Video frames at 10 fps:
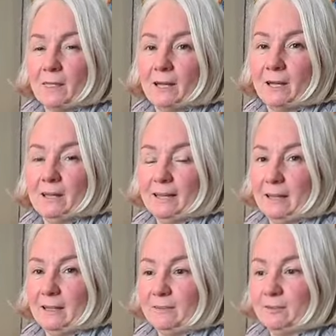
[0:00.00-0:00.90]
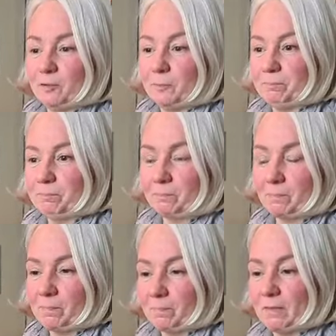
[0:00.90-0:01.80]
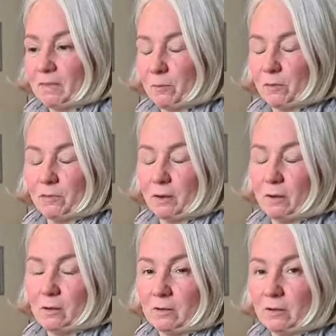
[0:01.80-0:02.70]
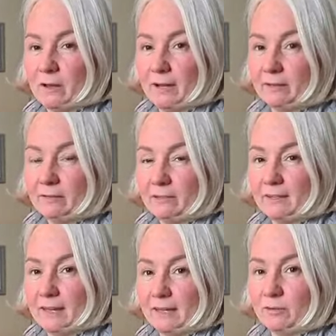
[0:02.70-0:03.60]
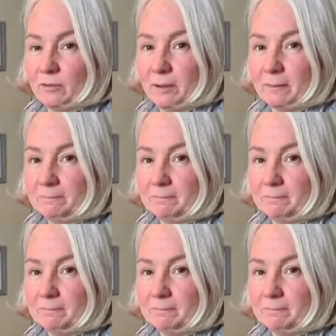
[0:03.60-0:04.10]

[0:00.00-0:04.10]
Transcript: Yeah, and there was a very long line to get into it,